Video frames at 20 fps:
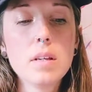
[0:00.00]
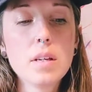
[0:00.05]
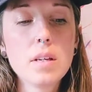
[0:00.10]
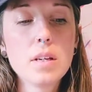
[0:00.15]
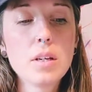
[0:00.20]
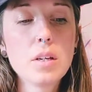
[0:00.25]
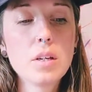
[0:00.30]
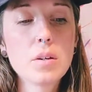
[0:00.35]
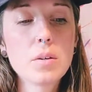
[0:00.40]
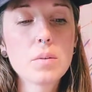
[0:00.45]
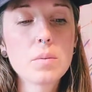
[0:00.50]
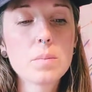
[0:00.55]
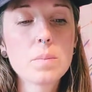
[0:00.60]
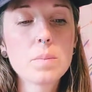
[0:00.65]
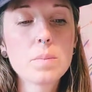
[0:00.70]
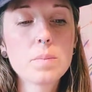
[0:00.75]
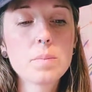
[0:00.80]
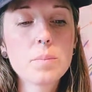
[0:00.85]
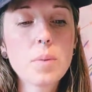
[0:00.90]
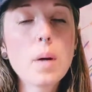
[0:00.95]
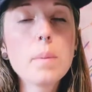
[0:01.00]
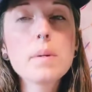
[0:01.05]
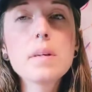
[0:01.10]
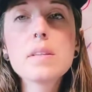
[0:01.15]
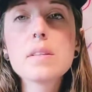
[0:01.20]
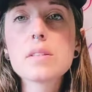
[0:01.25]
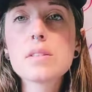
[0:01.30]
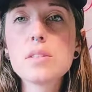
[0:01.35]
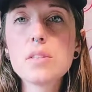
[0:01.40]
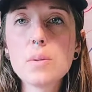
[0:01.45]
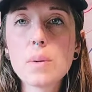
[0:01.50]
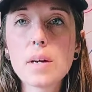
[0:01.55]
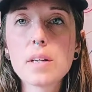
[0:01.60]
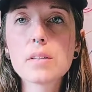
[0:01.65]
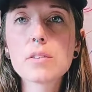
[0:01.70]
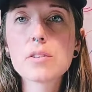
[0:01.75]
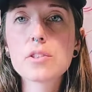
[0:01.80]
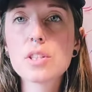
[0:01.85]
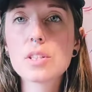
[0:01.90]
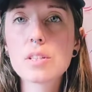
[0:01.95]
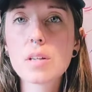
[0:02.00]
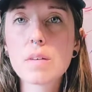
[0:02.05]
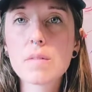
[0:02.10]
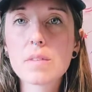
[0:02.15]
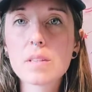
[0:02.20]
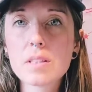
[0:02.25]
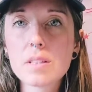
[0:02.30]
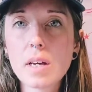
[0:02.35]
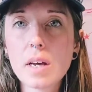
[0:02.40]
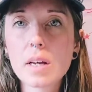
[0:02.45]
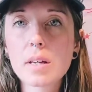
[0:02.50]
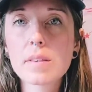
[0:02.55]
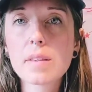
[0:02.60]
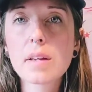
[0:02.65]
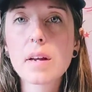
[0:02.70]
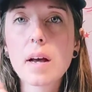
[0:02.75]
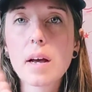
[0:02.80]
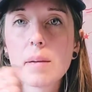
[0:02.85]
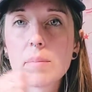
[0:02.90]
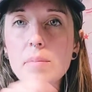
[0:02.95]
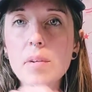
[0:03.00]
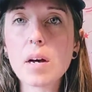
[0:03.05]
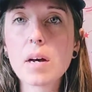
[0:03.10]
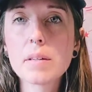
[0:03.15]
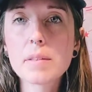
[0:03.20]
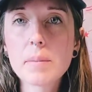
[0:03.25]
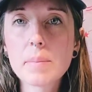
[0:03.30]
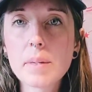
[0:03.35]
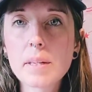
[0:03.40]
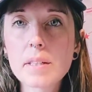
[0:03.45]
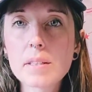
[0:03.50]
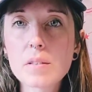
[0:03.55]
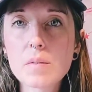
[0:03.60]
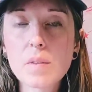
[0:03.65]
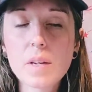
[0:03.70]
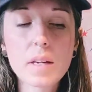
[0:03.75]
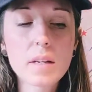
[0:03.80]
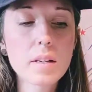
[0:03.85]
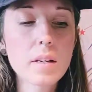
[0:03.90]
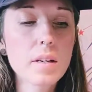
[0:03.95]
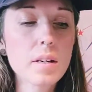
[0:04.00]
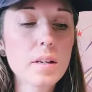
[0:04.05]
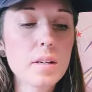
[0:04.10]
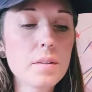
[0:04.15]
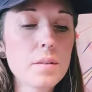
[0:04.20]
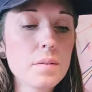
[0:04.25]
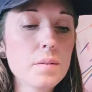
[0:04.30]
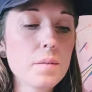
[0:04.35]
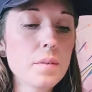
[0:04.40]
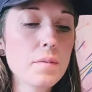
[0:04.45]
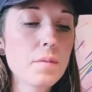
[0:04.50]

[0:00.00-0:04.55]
you know, probably the two energies of the deck that I'm not the biggest fan of,